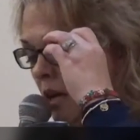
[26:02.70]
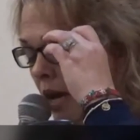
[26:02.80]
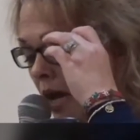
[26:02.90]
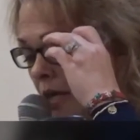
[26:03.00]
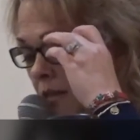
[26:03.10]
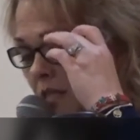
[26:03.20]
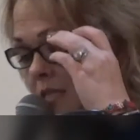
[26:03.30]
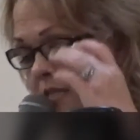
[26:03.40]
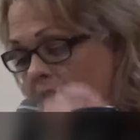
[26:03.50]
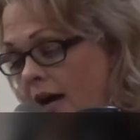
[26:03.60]
and the
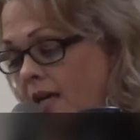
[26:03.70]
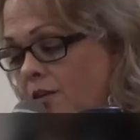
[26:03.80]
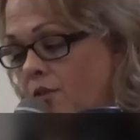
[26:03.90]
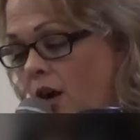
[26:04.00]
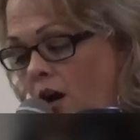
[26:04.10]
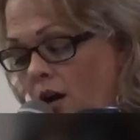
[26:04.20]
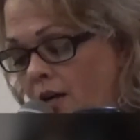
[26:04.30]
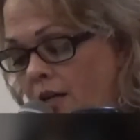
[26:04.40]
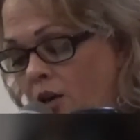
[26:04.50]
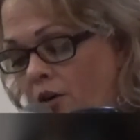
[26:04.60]
sight of
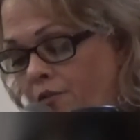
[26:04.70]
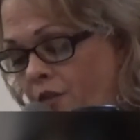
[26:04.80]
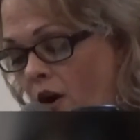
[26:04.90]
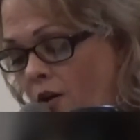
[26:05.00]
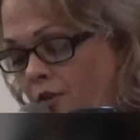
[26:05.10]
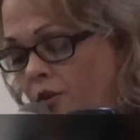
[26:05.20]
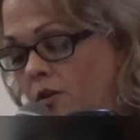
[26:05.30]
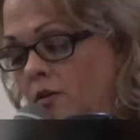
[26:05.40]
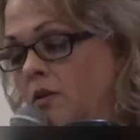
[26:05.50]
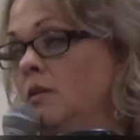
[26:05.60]
God in our Father.
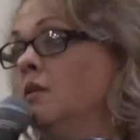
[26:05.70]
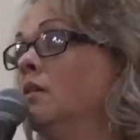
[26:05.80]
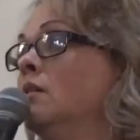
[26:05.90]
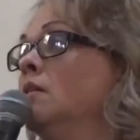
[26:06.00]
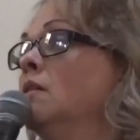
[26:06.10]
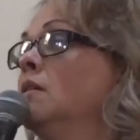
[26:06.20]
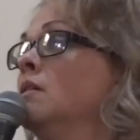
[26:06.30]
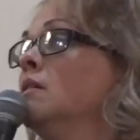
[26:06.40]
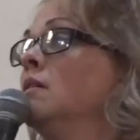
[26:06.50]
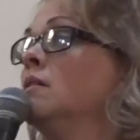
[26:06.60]

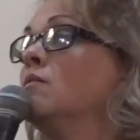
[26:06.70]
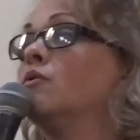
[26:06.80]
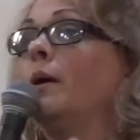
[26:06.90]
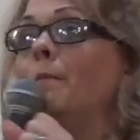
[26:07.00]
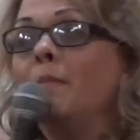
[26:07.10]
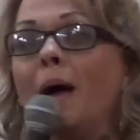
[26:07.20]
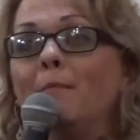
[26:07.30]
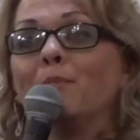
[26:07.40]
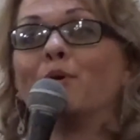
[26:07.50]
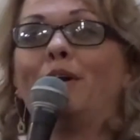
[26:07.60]

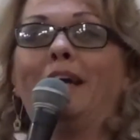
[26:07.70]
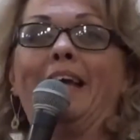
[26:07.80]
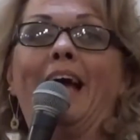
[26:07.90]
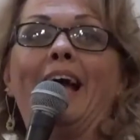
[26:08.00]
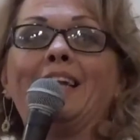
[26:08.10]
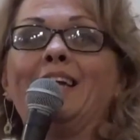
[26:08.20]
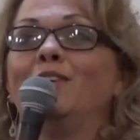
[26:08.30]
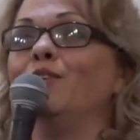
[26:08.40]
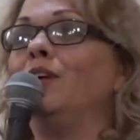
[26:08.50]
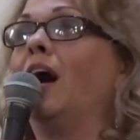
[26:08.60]
Remembering,
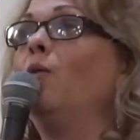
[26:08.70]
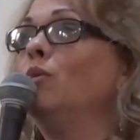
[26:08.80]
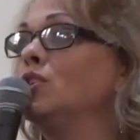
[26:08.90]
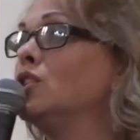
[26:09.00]
hallelujah. I want you